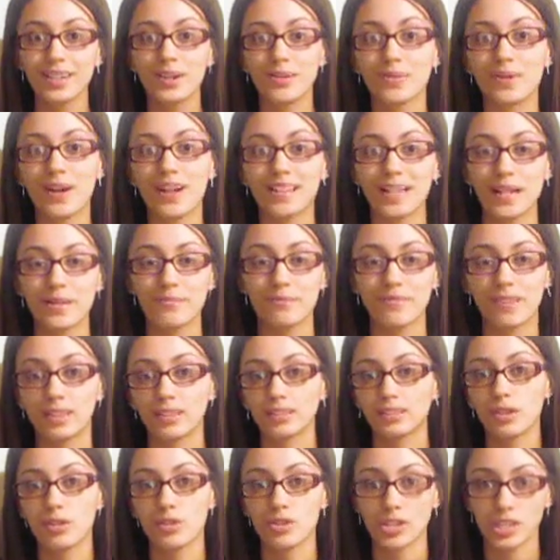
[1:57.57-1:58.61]
while I'm
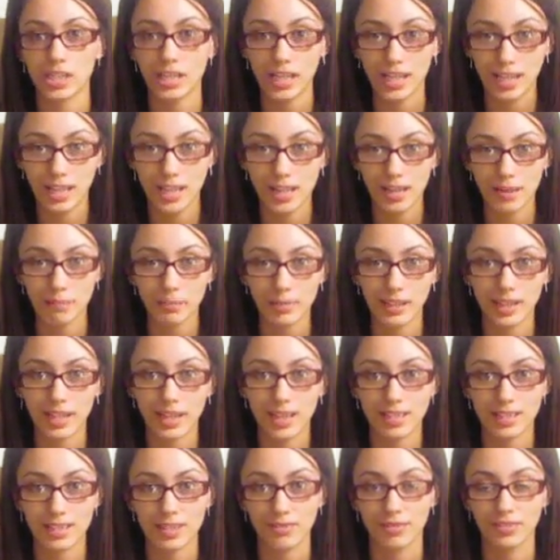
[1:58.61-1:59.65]
lotioning him,
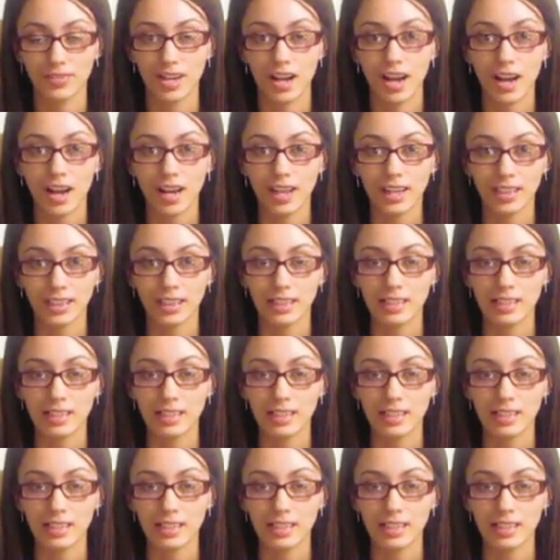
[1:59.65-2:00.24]
because if not,